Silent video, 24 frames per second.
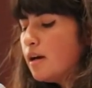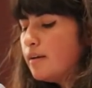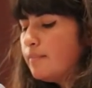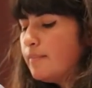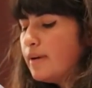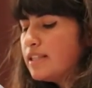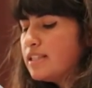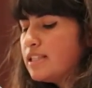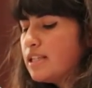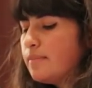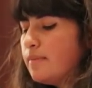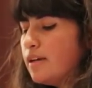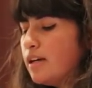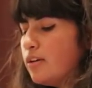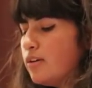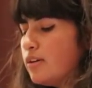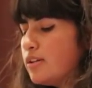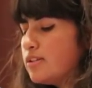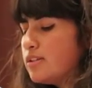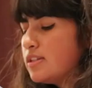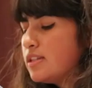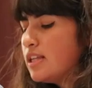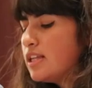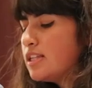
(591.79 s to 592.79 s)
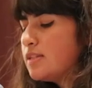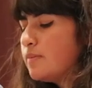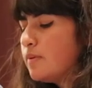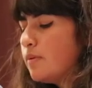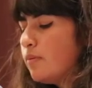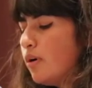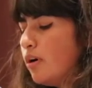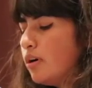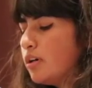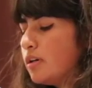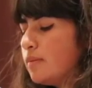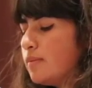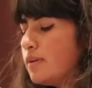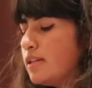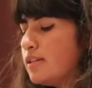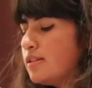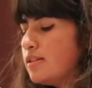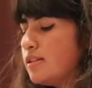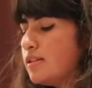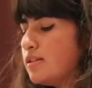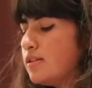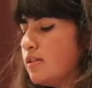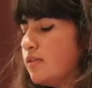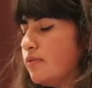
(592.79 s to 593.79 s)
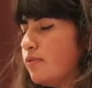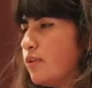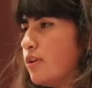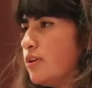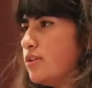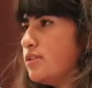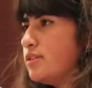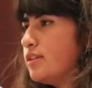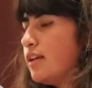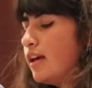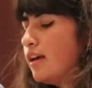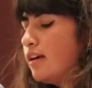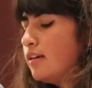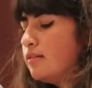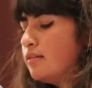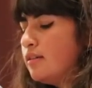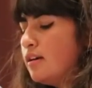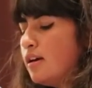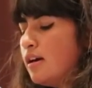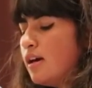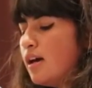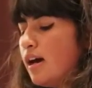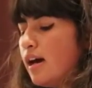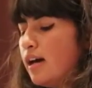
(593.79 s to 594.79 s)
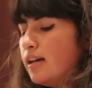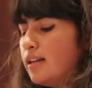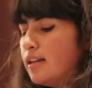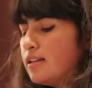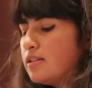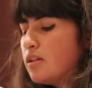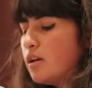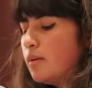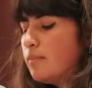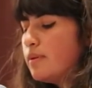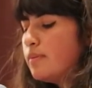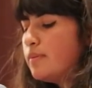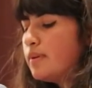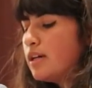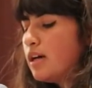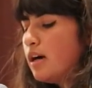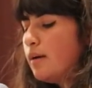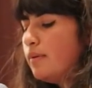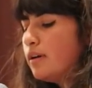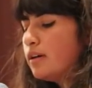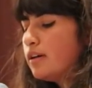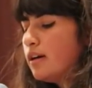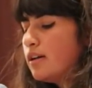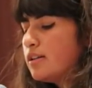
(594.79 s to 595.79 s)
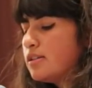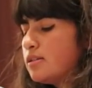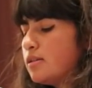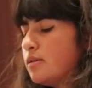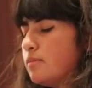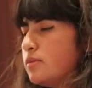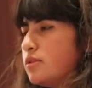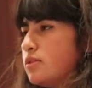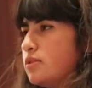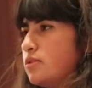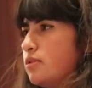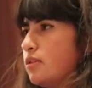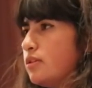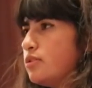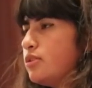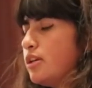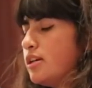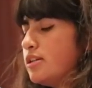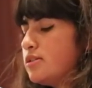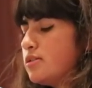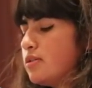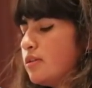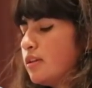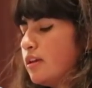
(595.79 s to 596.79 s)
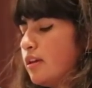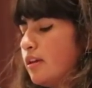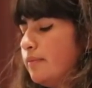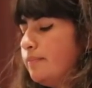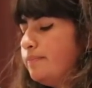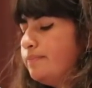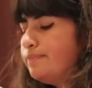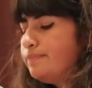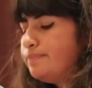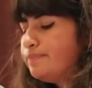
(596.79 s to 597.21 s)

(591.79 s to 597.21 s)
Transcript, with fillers: My teammate Christine has been welcoming since the first day and has helped me become accustomed to TransUnion.